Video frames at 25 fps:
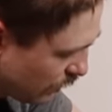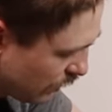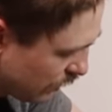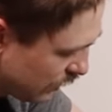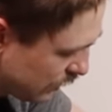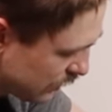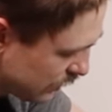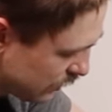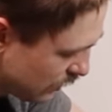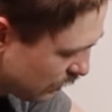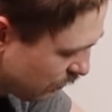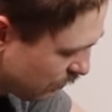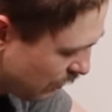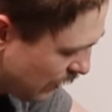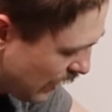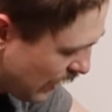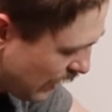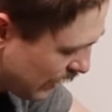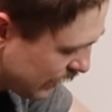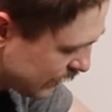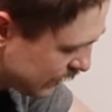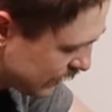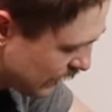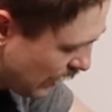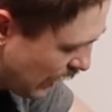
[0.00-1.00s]
what is the
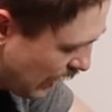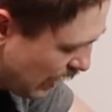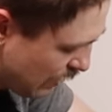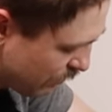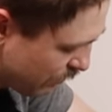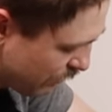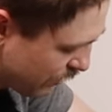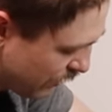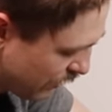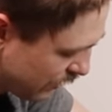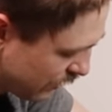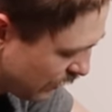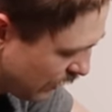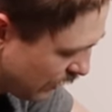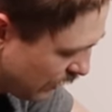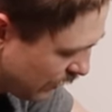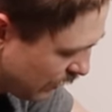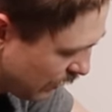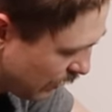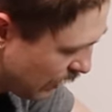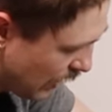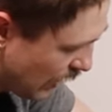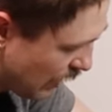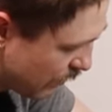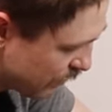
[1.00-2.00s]
max amp
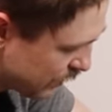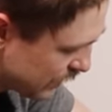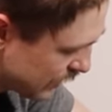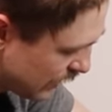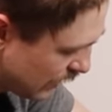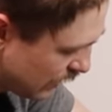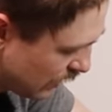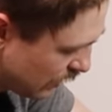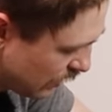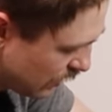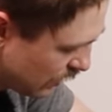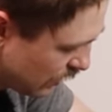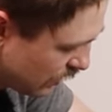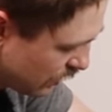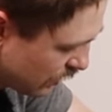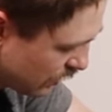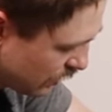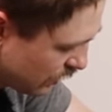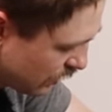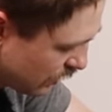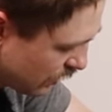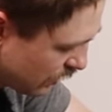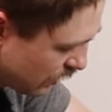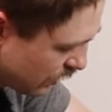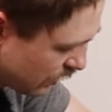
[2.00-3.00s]
amps I can
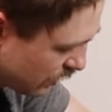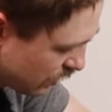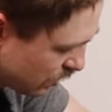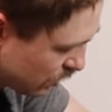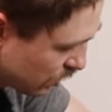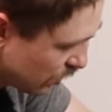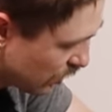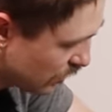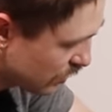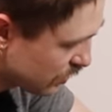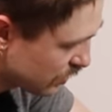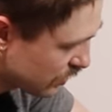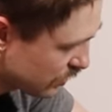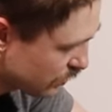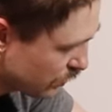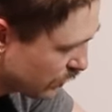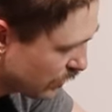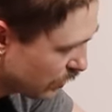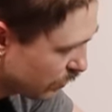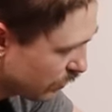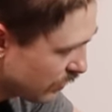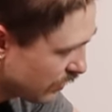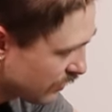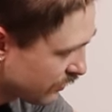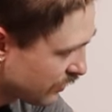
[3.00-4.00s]
uh, charge this
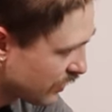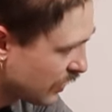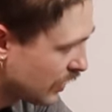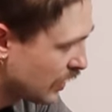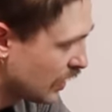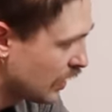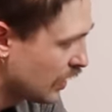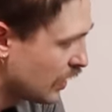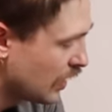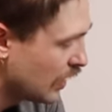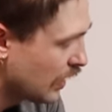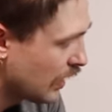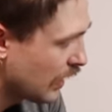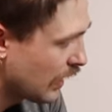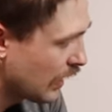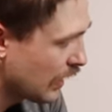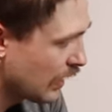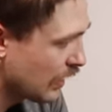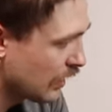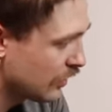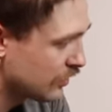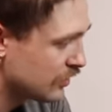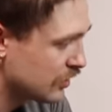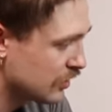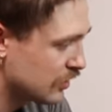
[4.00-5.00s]
wheel with. Uh,
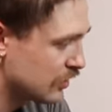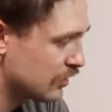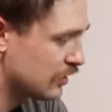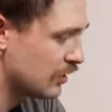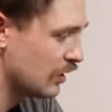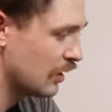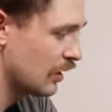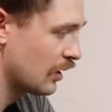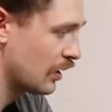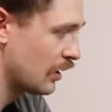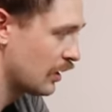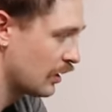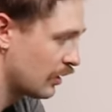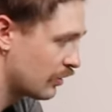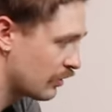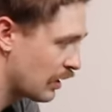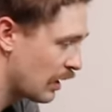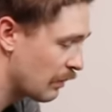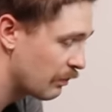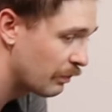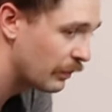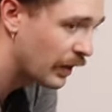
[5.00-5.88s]
I'll just uh, grab